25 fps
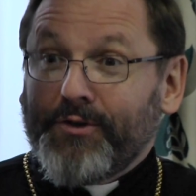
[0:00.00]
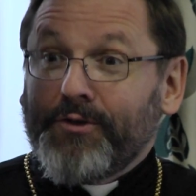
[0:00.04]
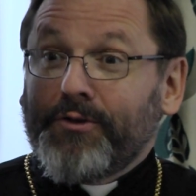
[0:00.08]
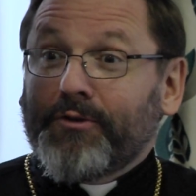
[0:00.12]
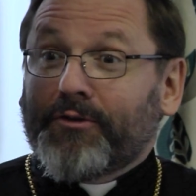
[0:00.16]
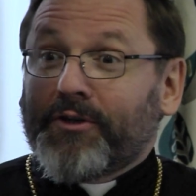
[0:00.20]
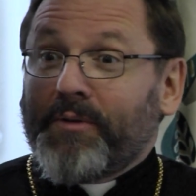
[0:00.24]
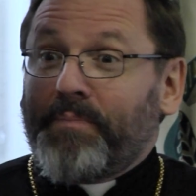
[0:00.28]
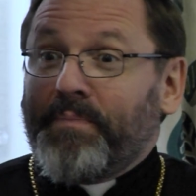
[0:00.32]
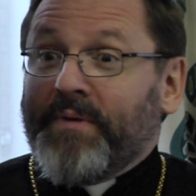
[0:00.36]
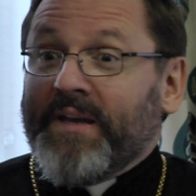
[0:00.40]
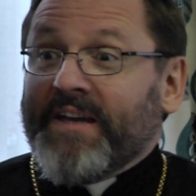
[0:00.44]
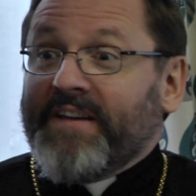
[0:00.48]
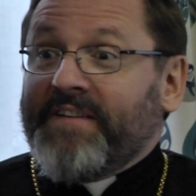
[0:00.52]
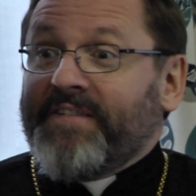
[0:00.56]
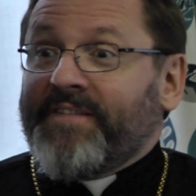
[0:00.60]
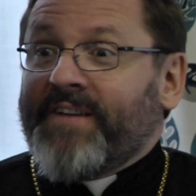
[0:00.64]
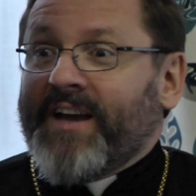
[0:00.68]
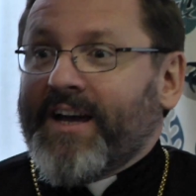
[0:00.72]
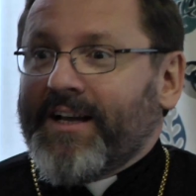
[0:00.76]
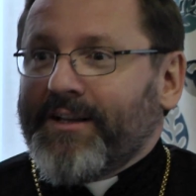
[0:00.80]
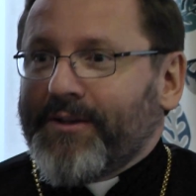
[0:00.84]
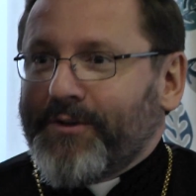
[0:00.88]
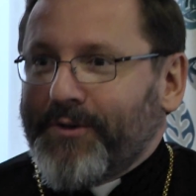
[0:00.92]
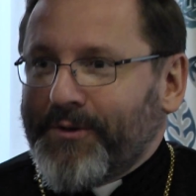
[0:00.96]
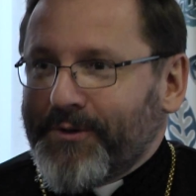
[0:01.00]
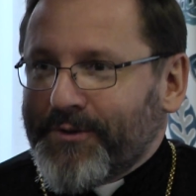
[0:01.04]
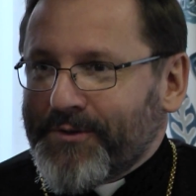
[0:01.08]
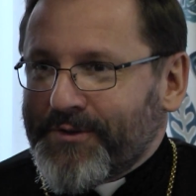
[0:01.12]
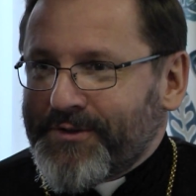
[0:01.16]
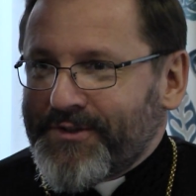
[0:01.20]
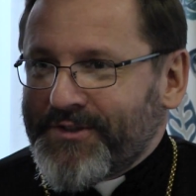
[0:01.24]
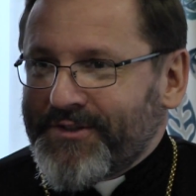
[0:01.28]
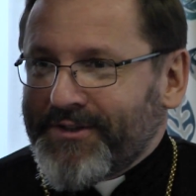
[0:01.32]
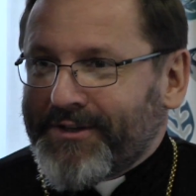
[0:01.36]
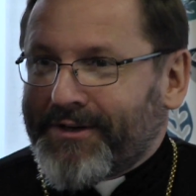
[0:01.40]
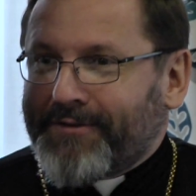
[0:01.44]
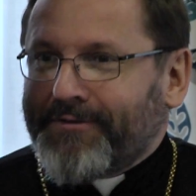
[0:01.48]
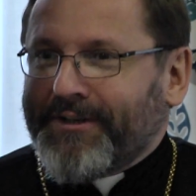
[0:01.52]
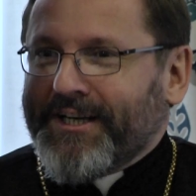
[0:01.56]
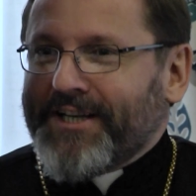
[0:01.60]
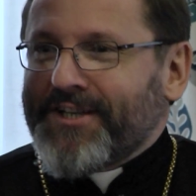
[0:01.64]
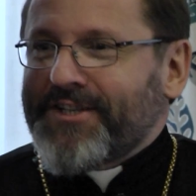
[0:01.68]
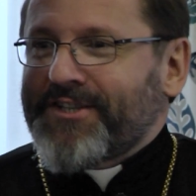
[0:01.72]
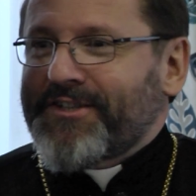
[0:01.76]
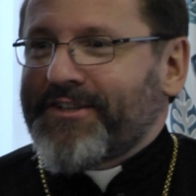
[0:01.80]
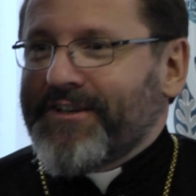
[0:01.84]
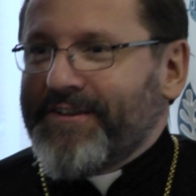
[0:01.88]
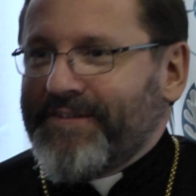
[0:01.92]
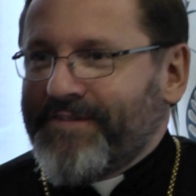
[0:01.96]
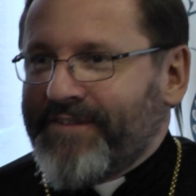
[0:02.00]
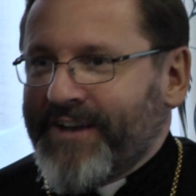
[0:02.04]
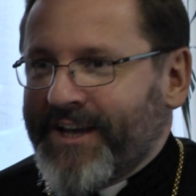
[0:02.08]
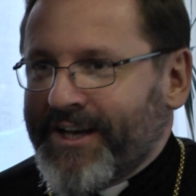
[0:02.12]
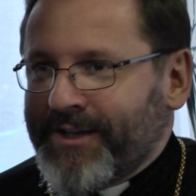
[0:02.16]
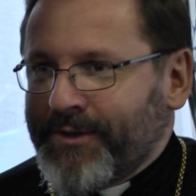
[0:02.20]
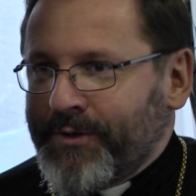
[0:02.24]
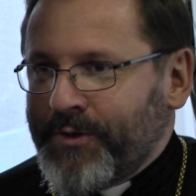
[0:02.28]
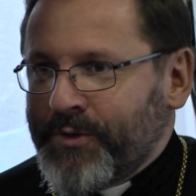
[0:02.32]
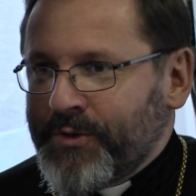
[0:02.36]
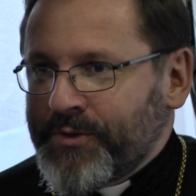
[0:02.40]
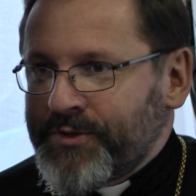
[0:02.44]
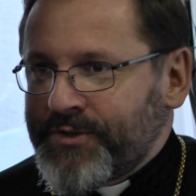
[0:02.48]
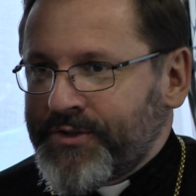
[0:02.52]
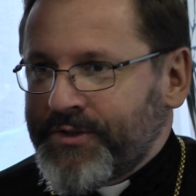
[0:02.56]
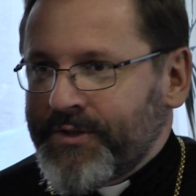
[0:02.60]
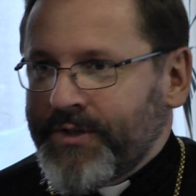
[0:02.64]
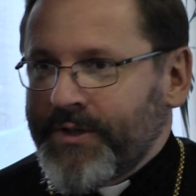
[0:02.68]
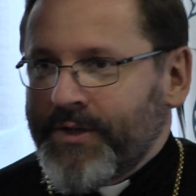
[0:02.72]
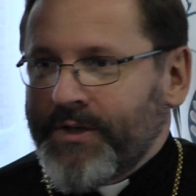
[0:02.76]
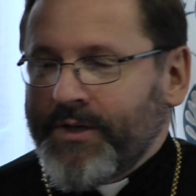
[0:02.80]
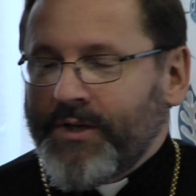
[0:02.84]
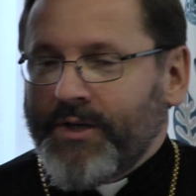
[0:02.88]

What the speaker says: European values, Christian values